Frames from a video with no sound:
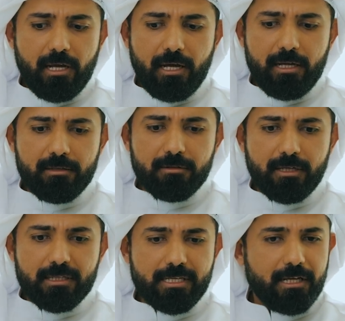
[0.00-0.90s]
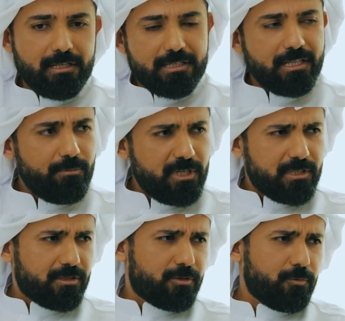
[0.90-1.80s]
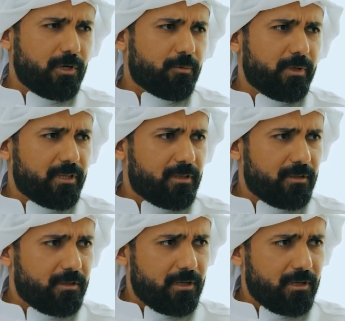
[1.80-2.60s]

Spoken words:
And the second step is to work with